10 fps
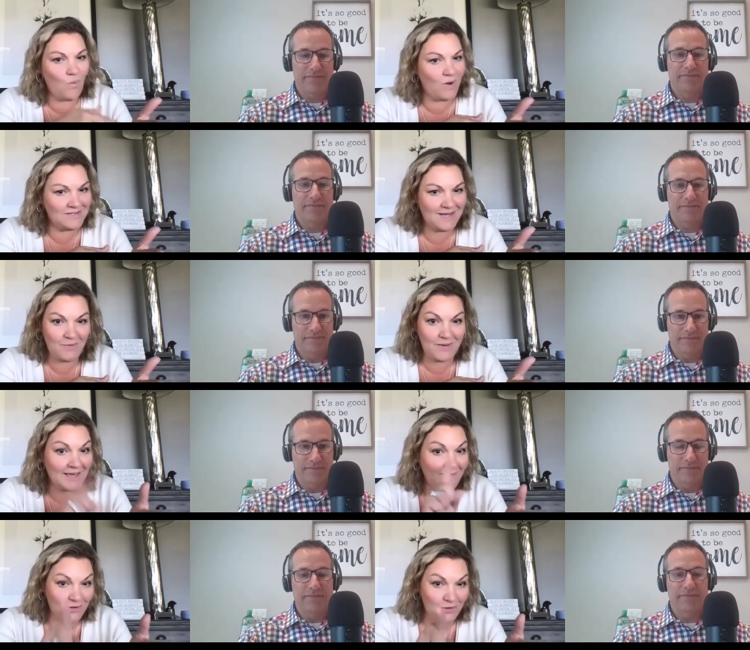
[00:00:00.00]
Speaker 1: one time a week.
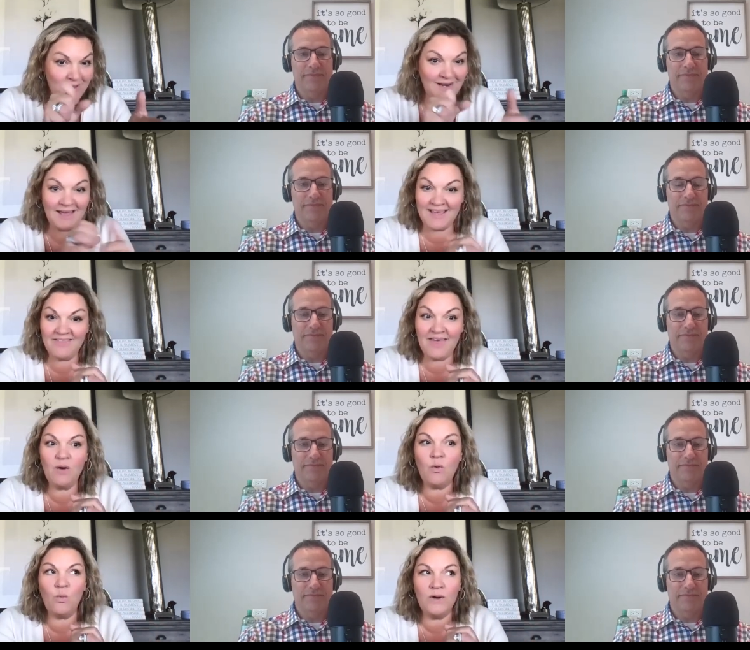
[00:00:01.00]
If you cannot get
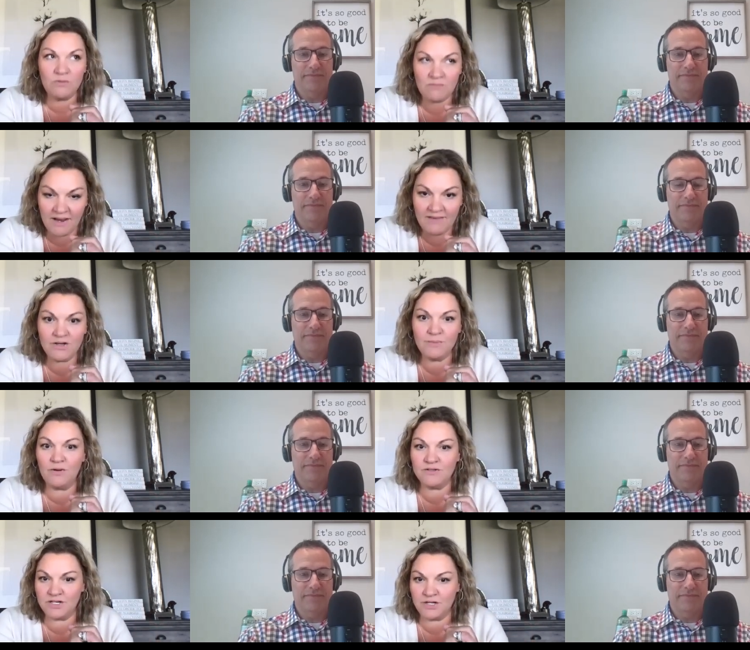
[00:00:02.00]
that, we do not have a good
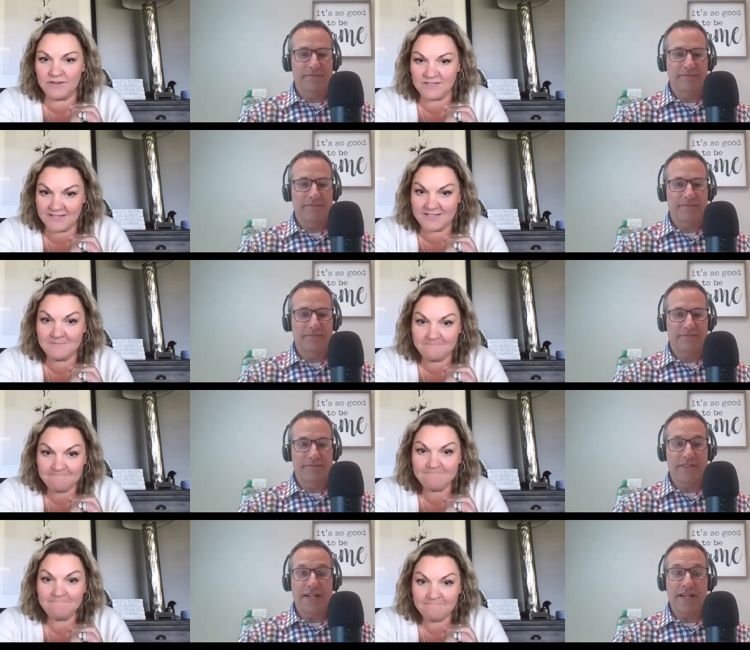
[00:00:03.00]
pulse on your business.
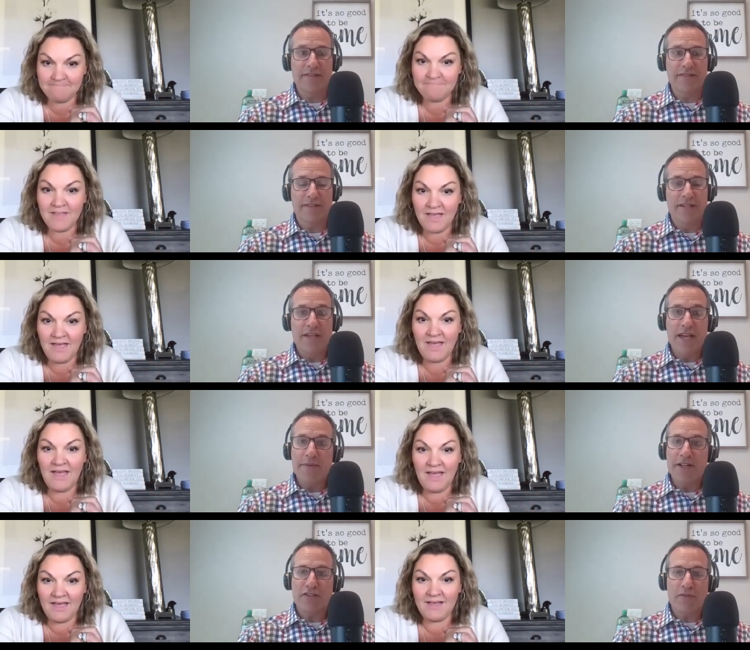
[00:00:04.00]
Speaker 2: Yeah. Yeah.
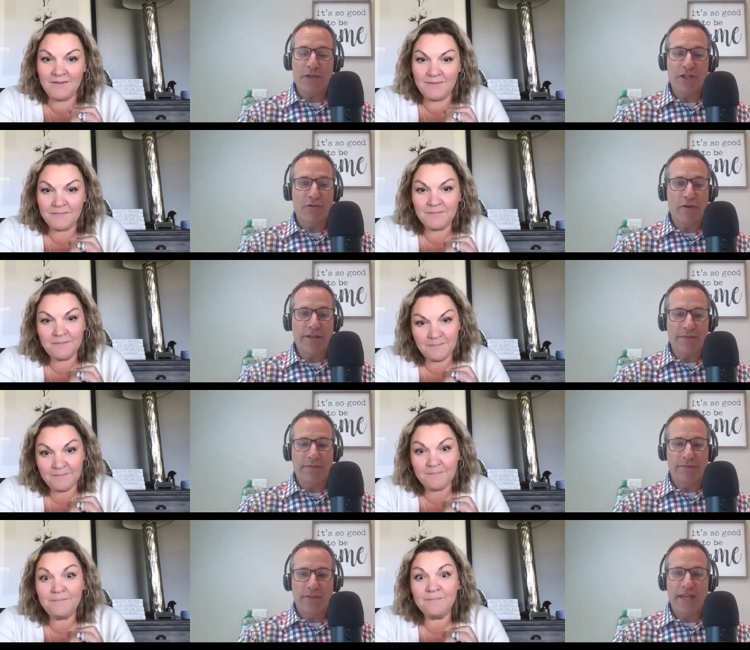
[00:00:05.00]
Because if you pick the right
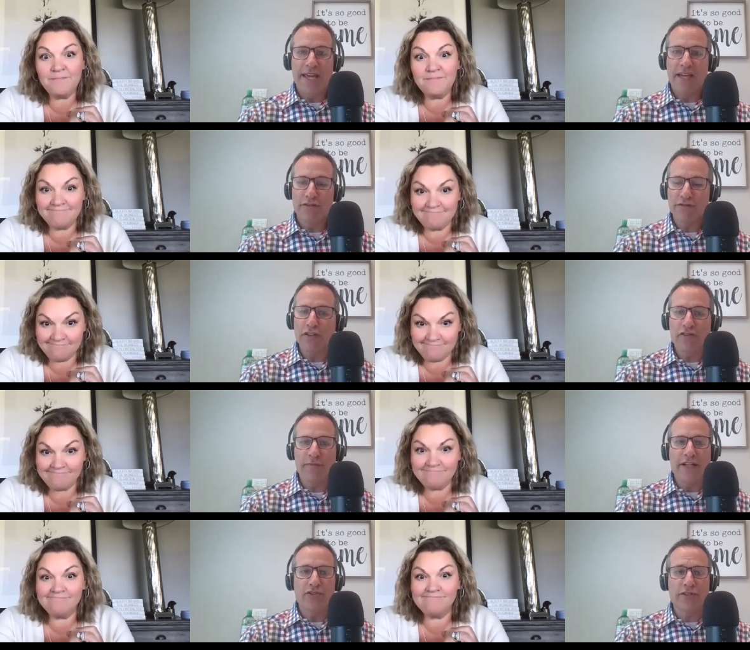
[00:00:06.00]
handful of
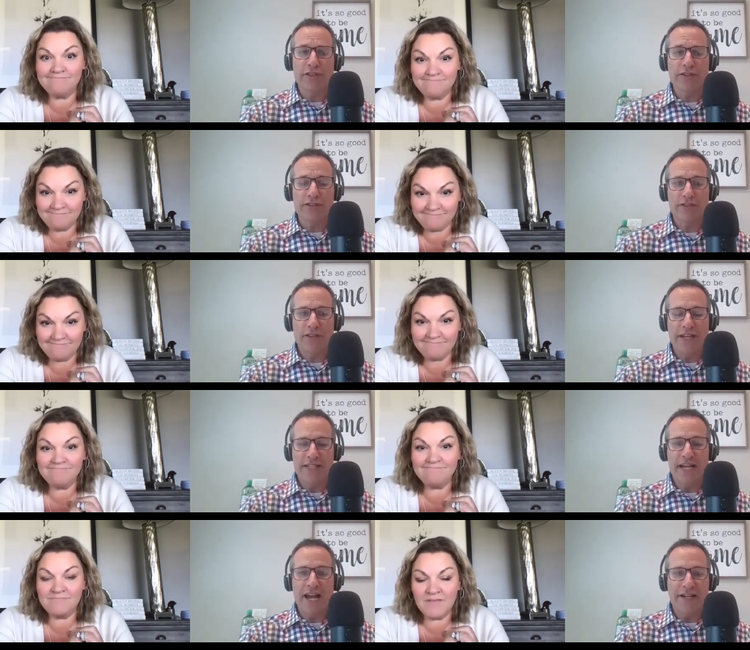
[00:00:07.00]
metrics, they
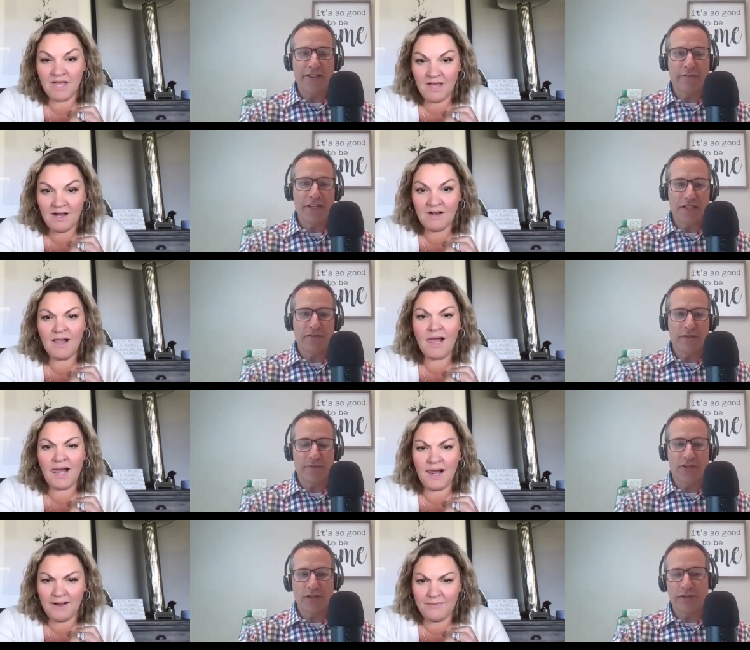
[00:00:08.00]
tie to the rest of
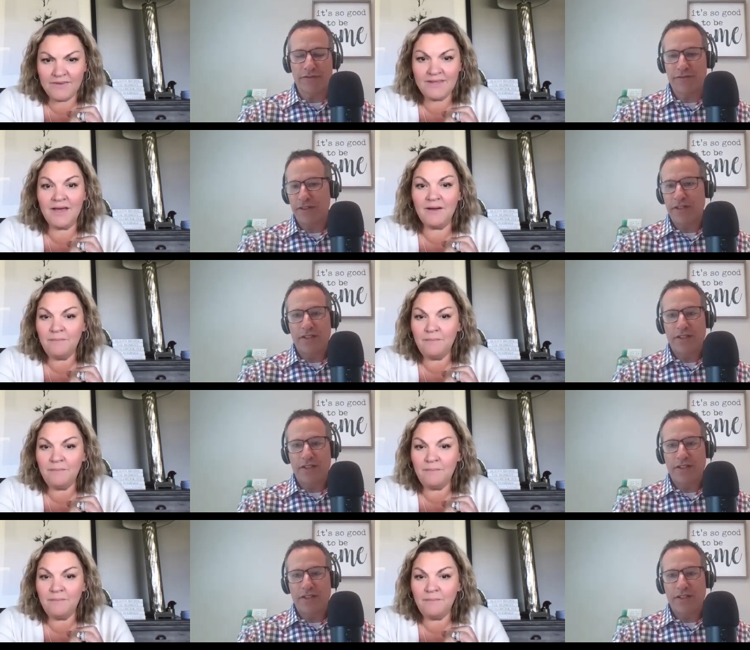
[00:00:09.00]
them. So if